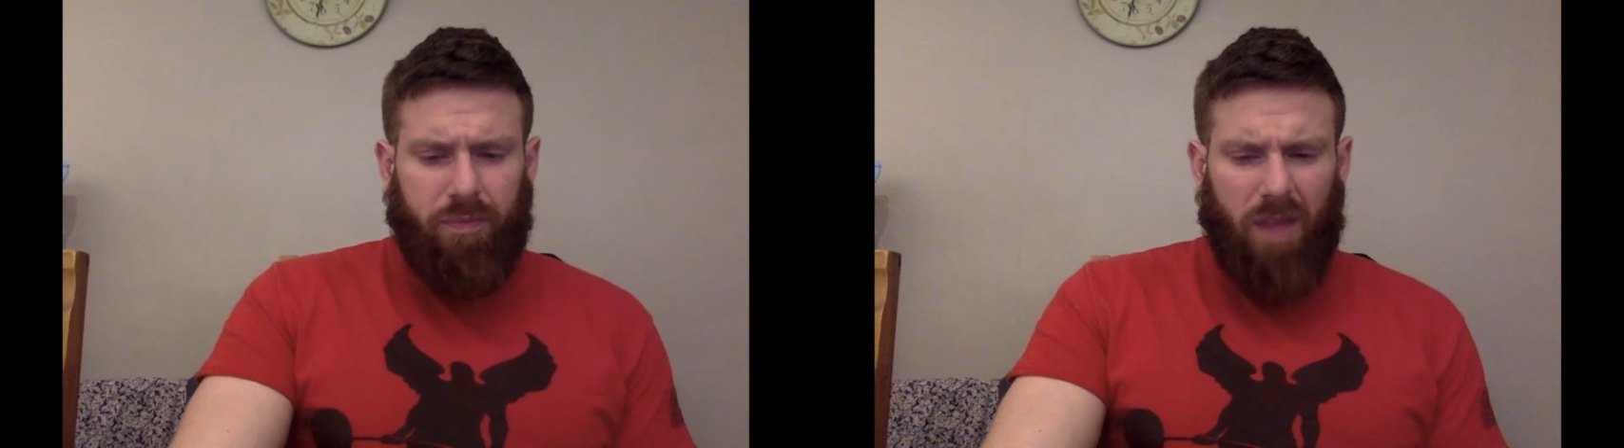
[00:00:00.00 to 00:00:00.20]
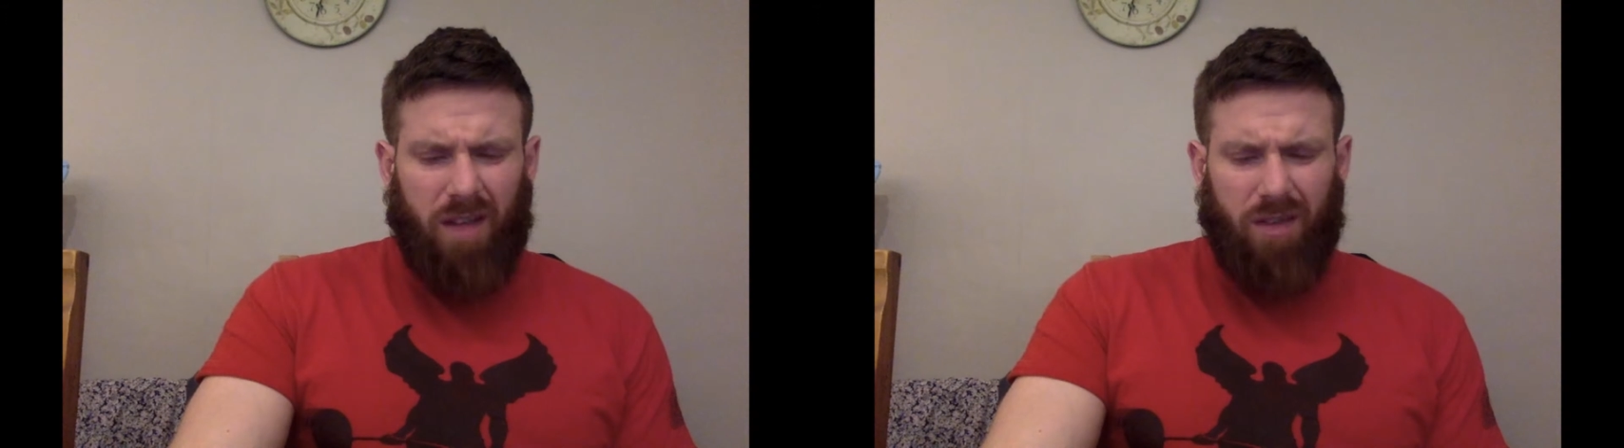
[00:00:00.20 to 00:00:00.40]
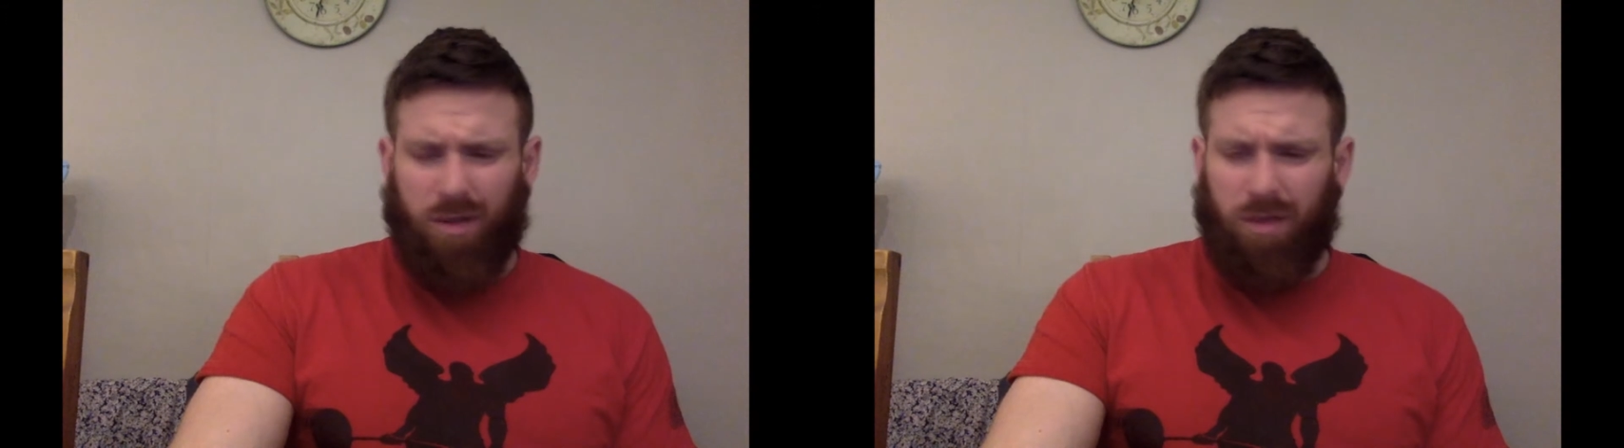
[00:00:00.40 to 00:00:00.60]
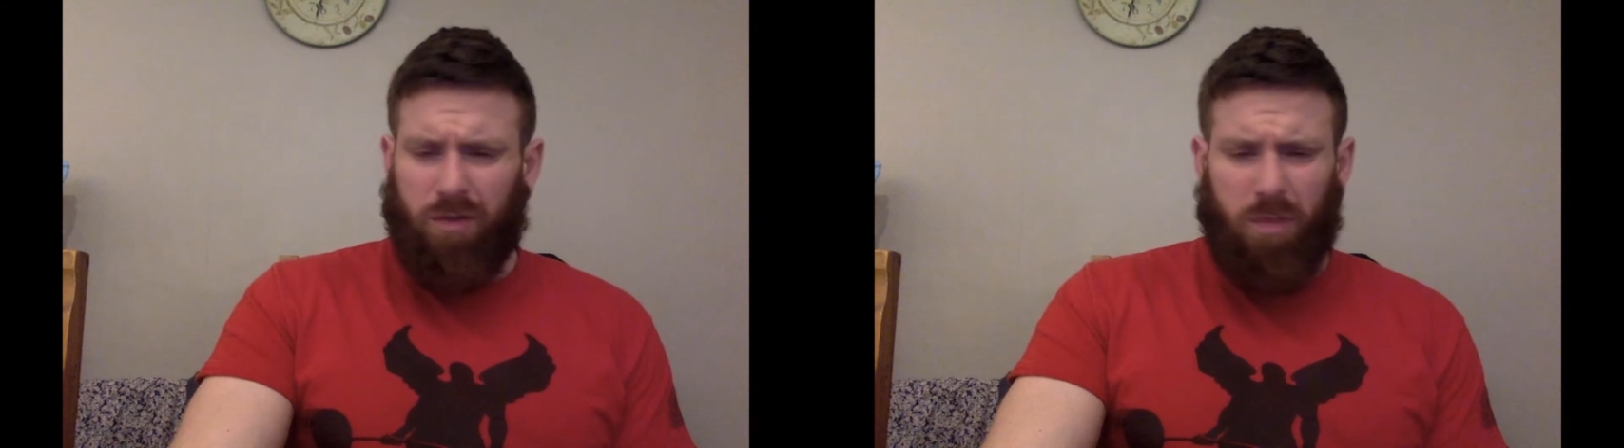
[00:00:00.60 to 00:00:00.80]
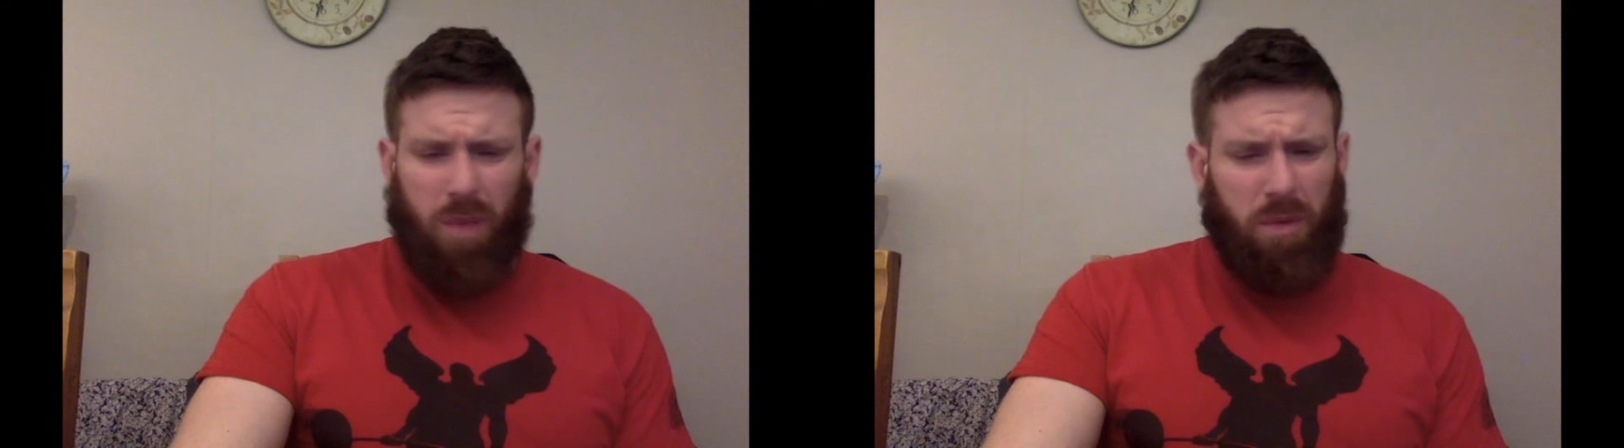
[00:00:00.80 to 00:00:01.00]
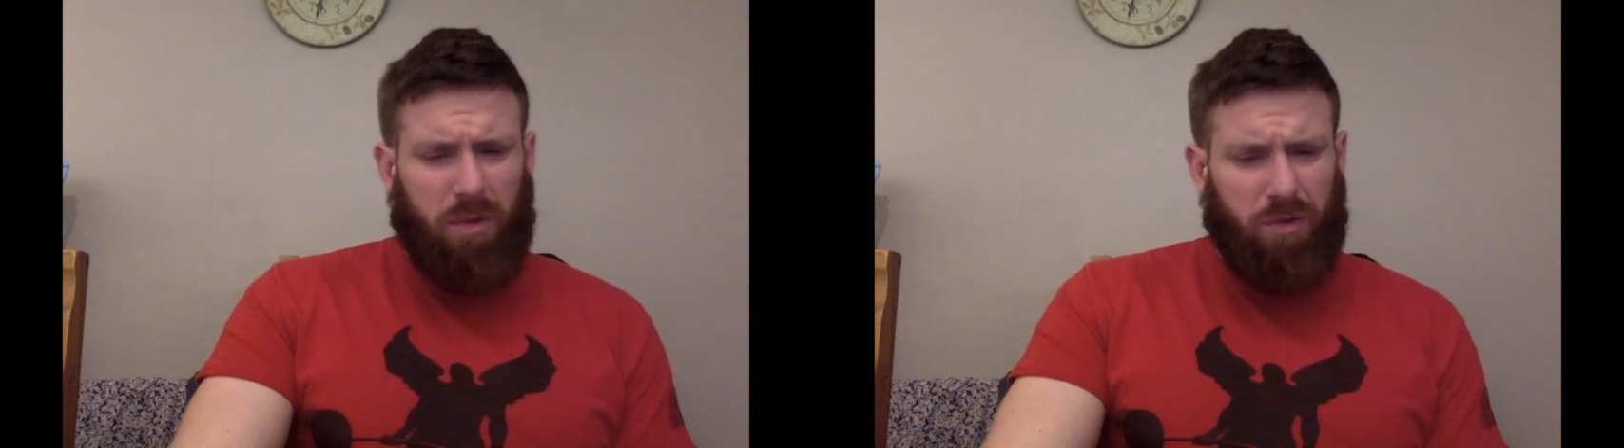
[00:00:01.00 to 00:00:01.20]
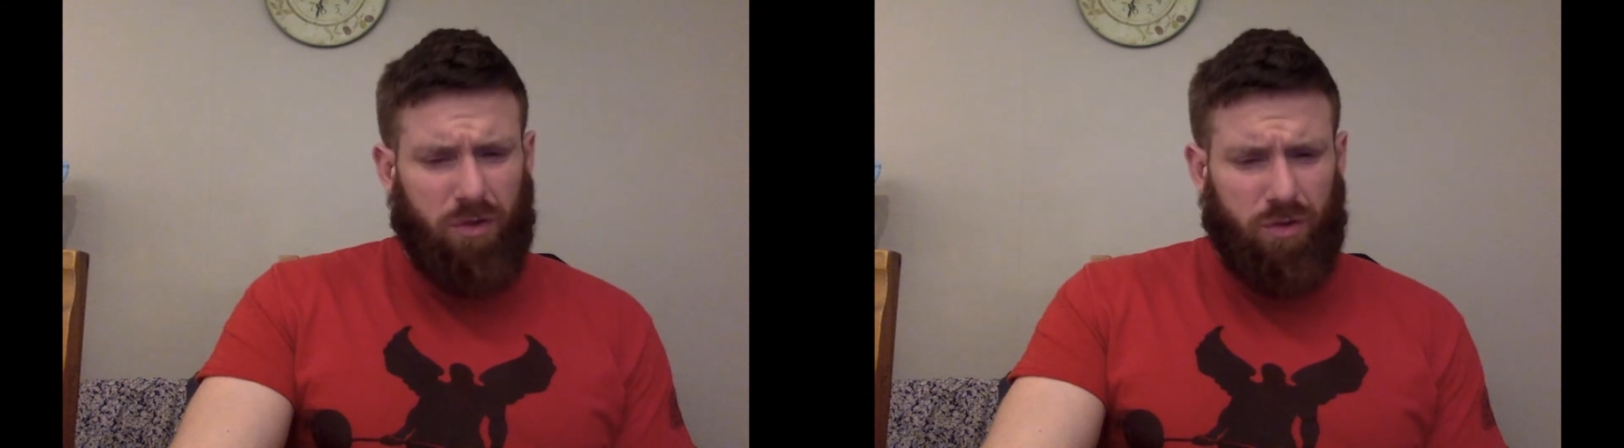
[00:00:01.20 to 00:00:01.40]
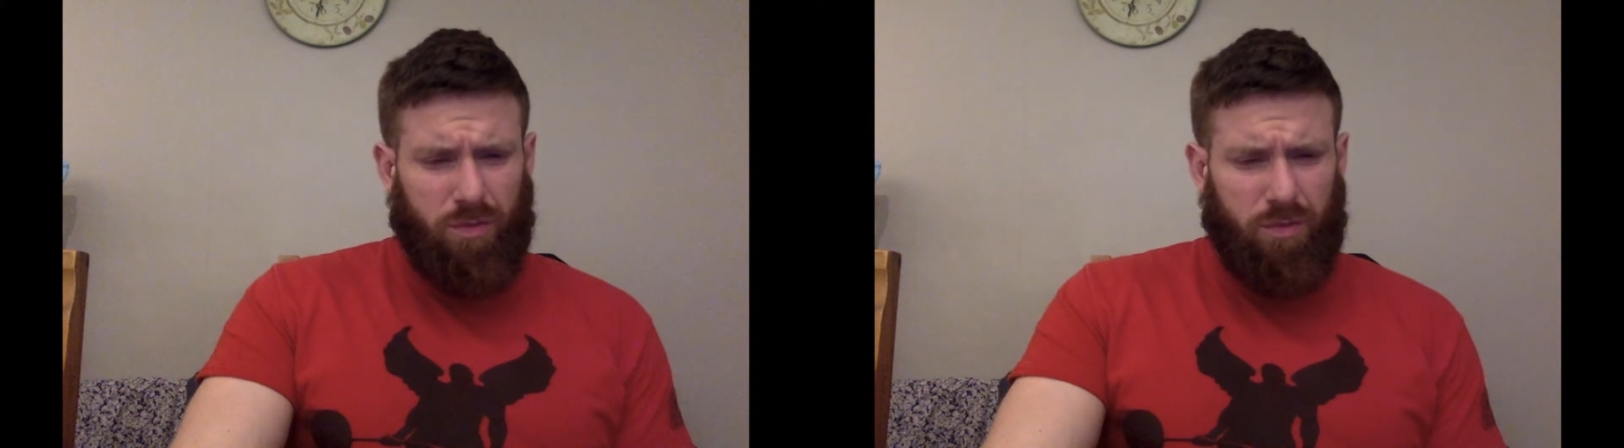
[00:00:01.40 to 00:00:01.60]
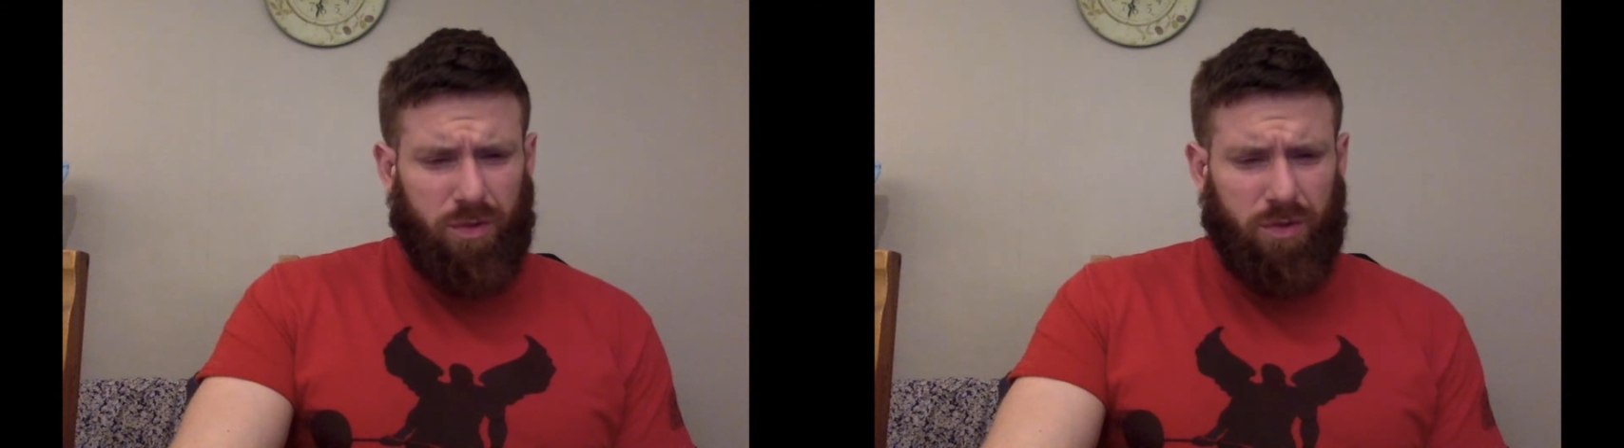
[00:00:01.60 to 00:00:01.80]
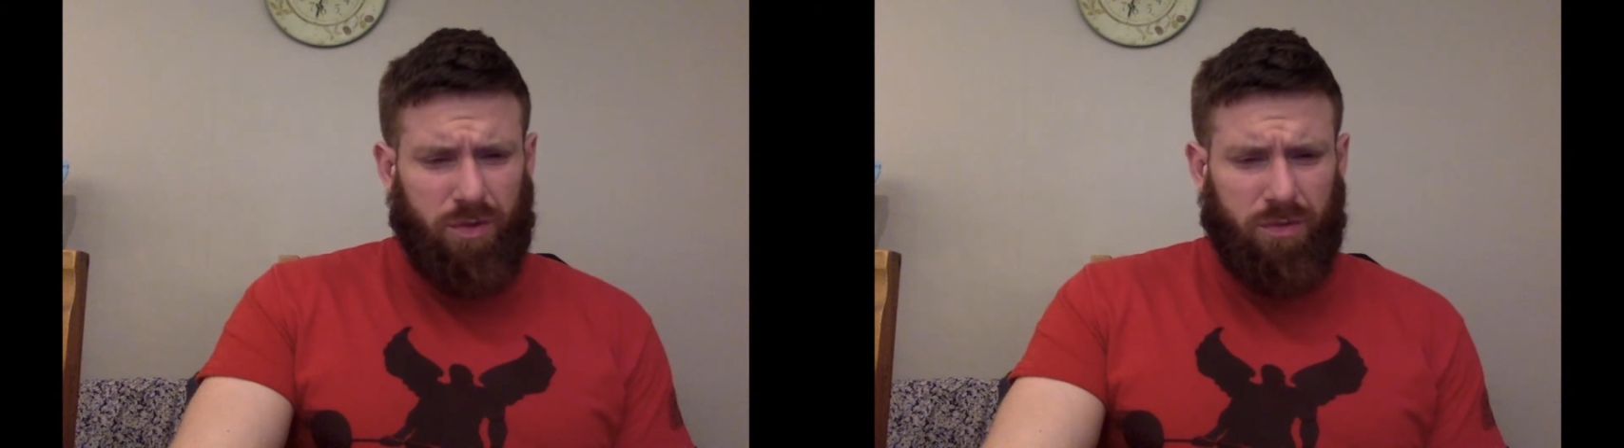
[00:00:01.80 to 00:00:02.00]
I don't know if it maybe it was the jumps
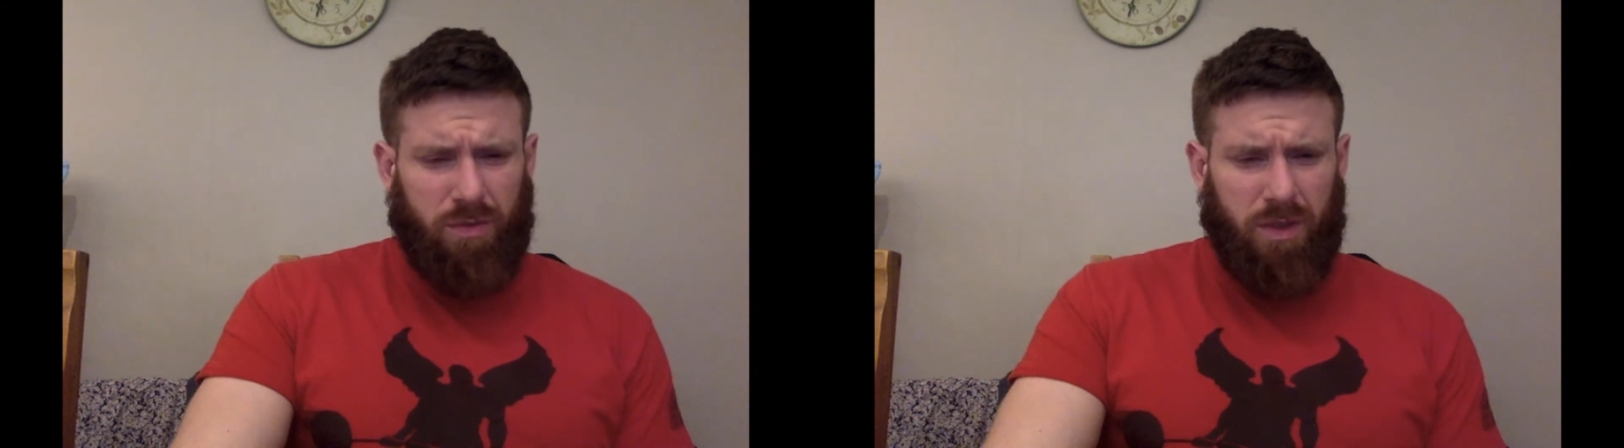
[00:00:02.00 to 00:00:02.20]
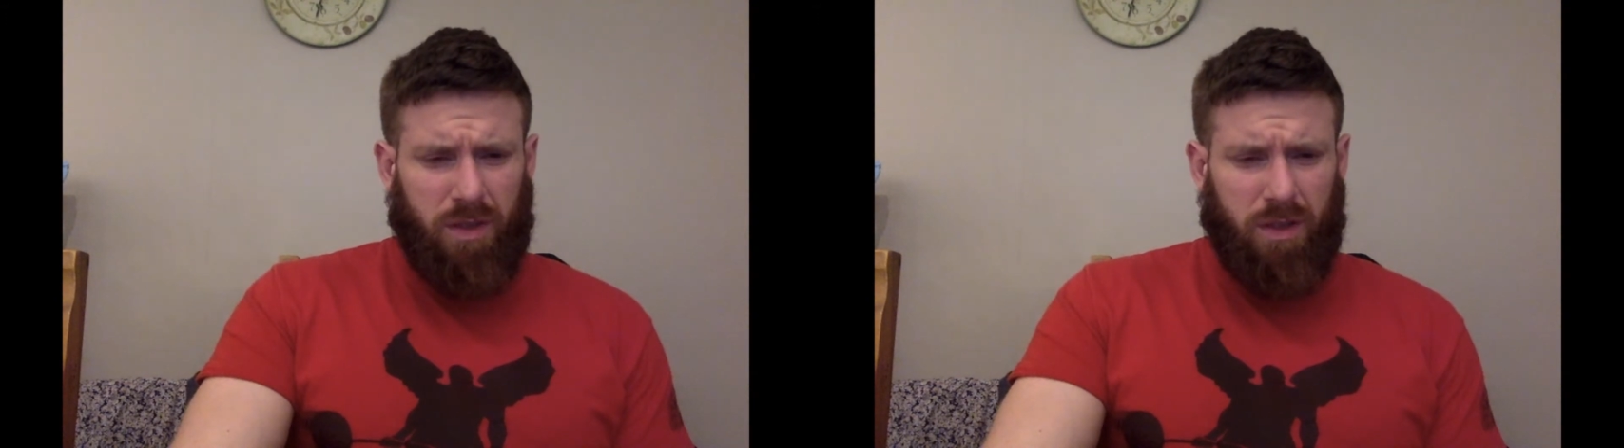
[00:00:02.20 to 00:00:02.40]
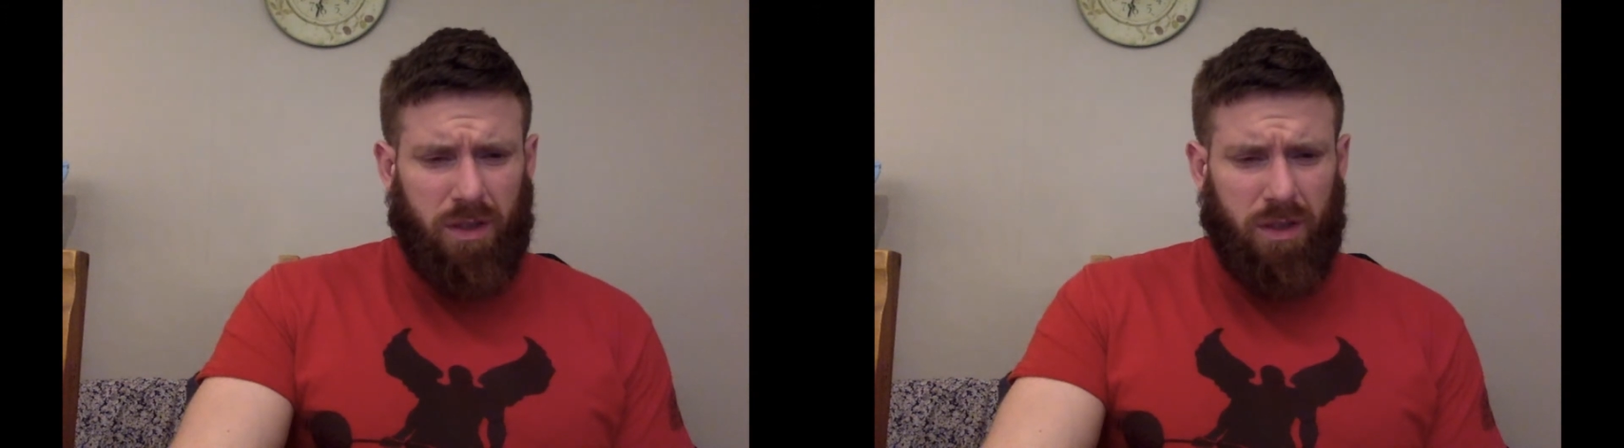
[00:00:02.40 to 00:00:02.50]
or something